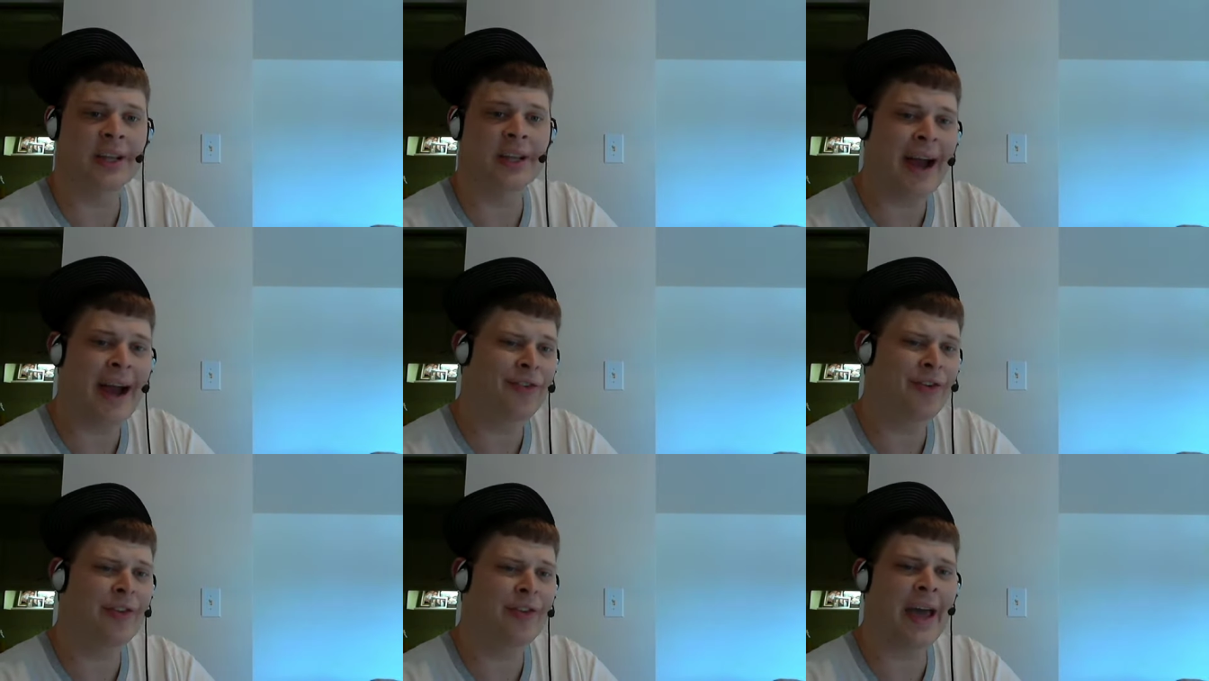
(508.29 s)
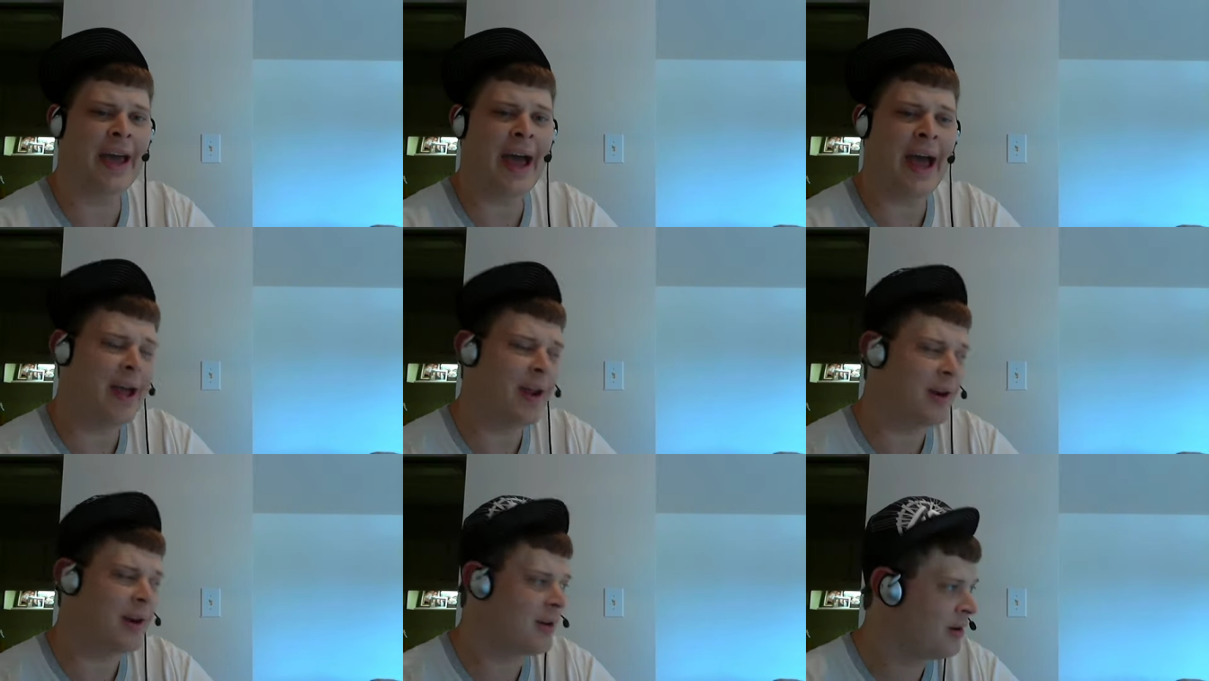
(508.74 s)
After
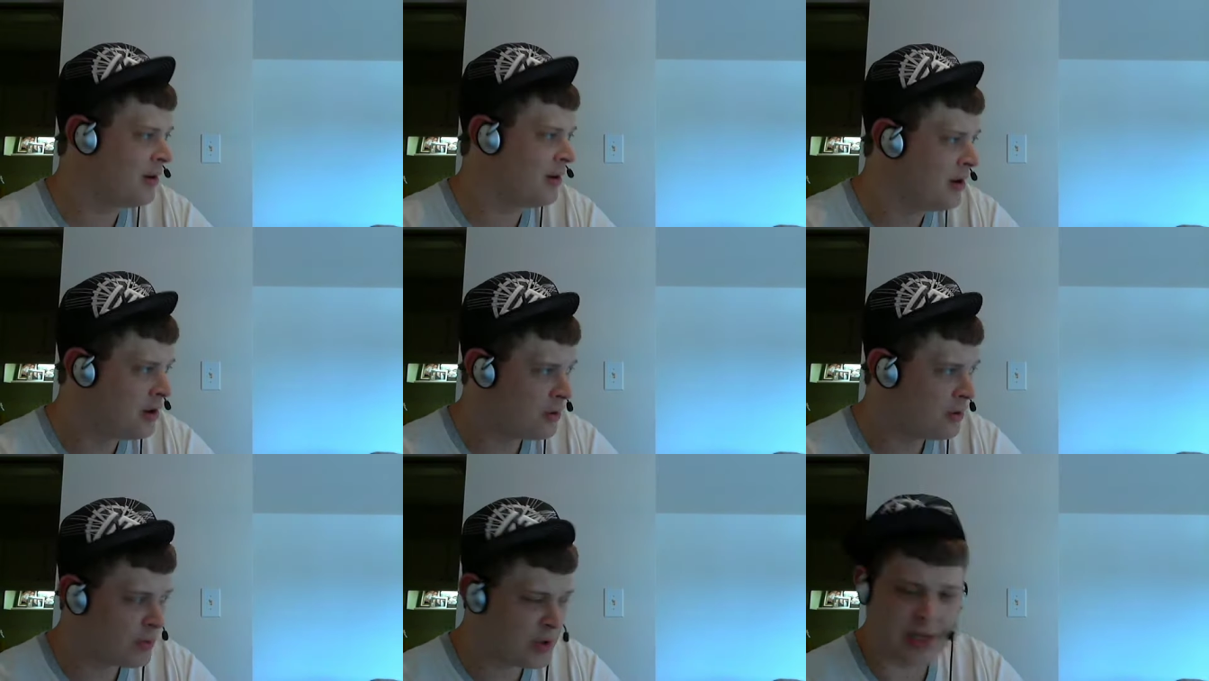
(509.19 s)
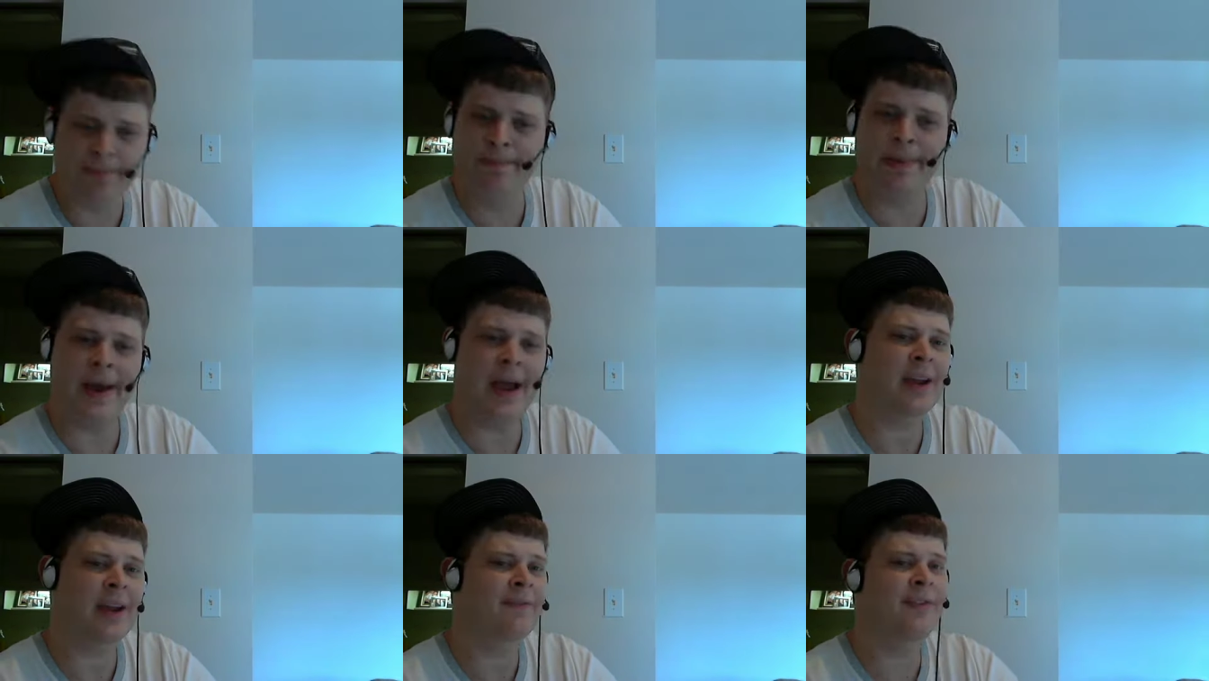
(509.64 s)
that,
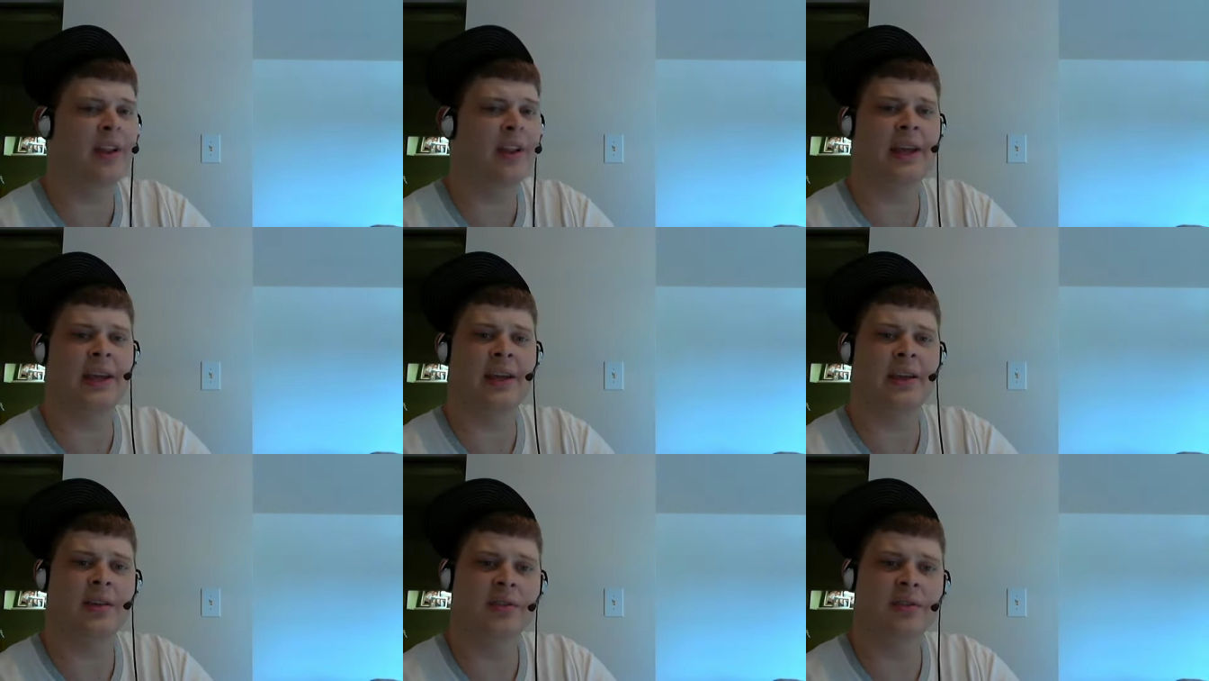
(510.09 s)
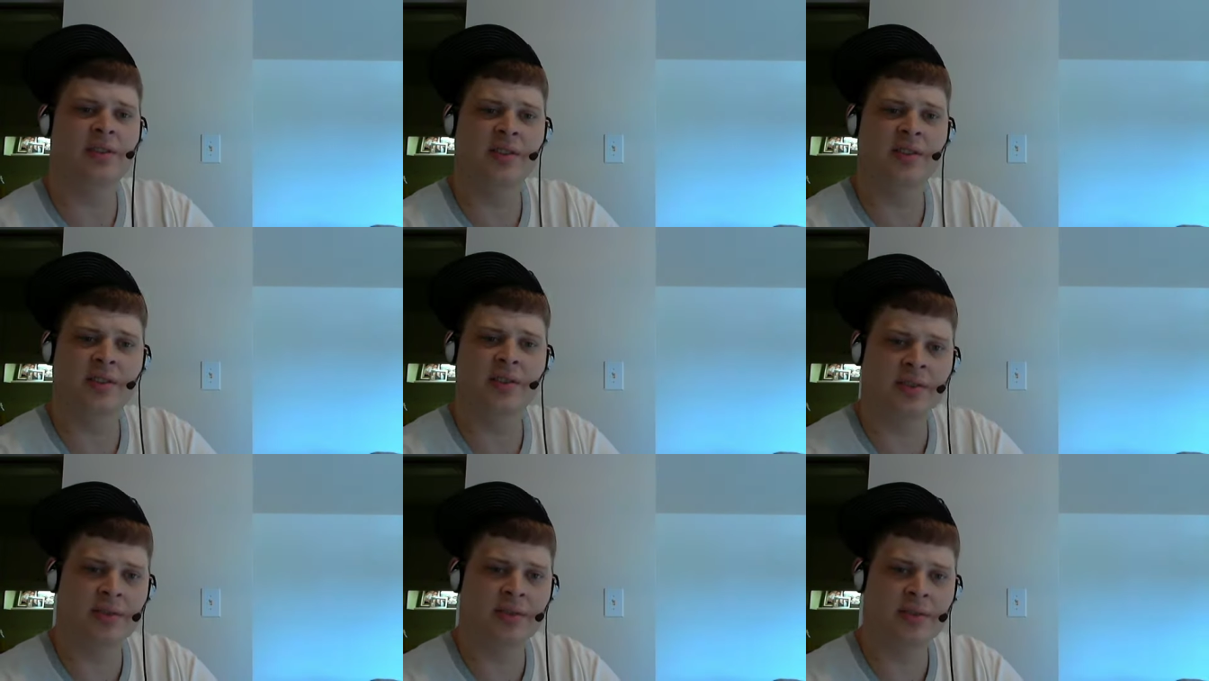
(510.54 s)
respectfully,
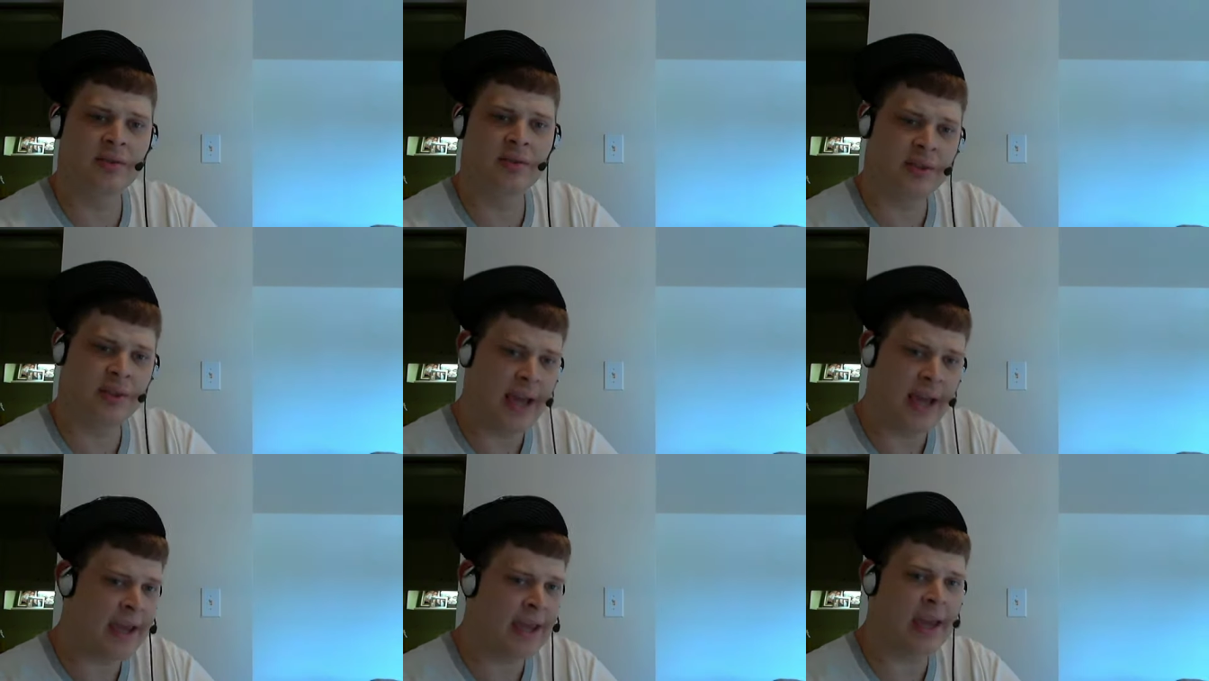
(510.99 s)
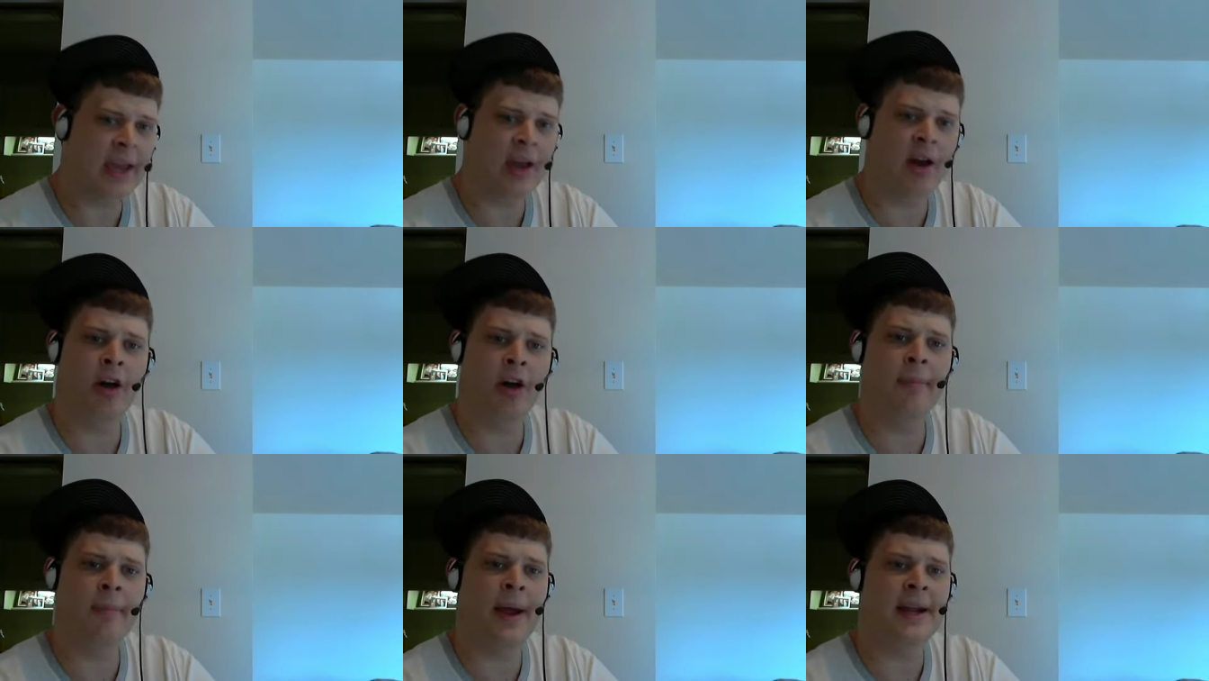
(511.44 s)
taking
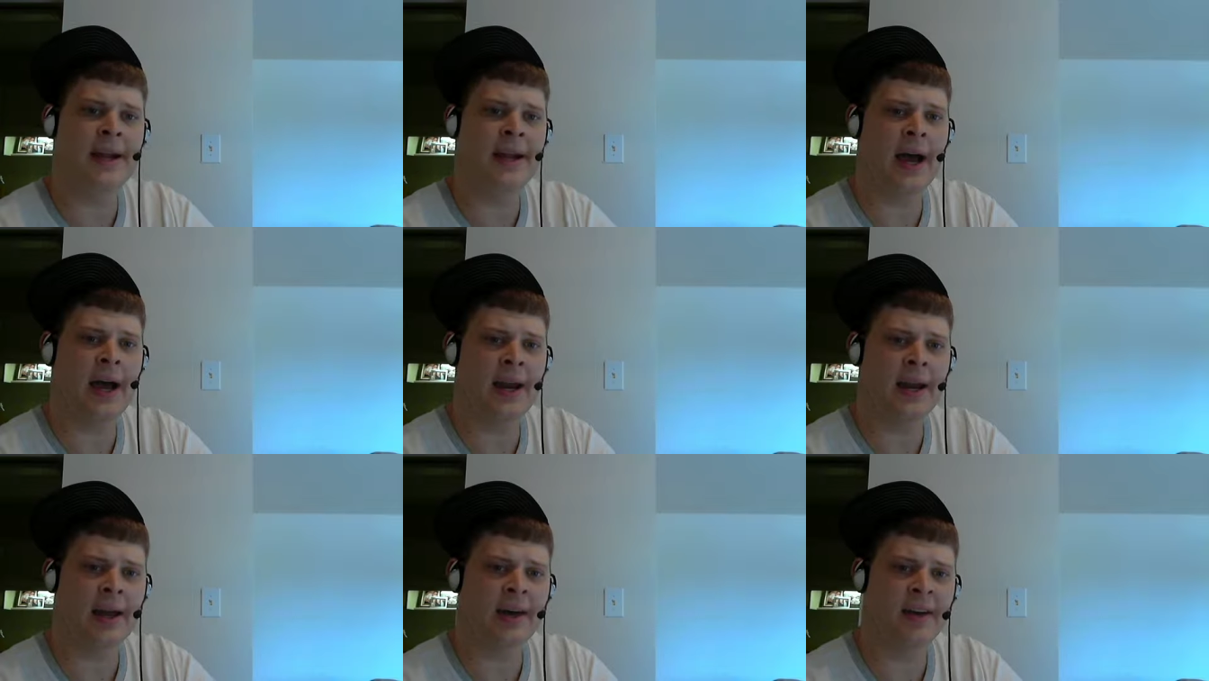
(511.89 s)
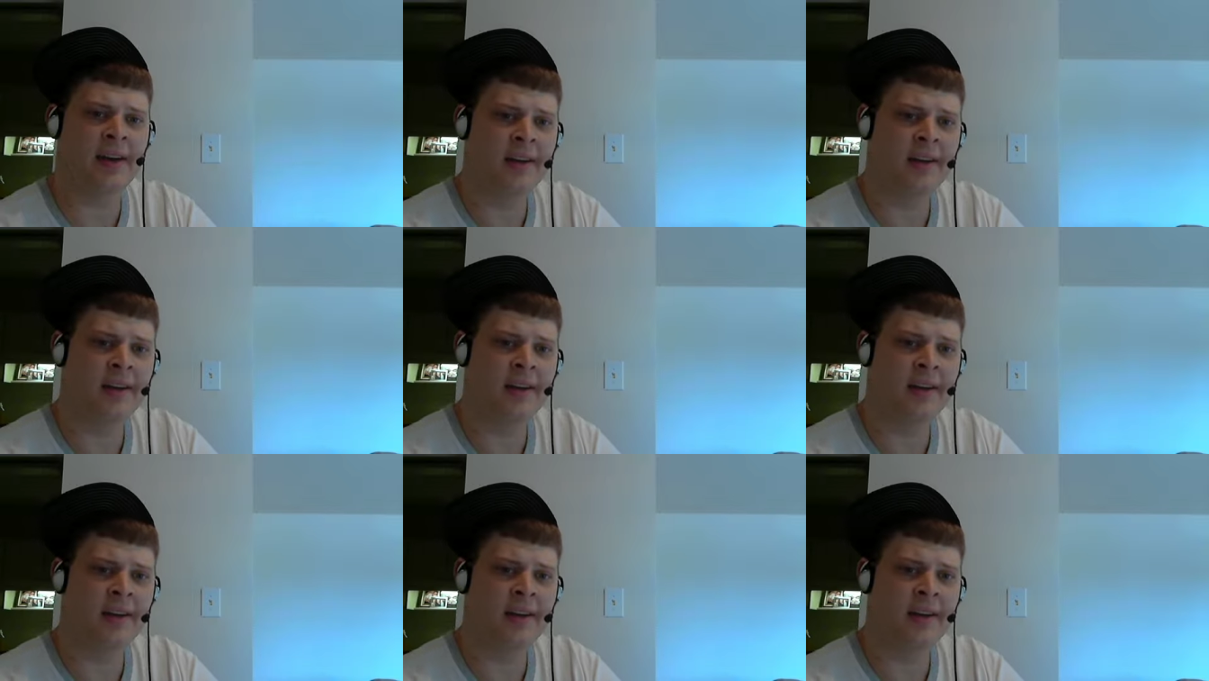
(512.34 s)
on Maidana.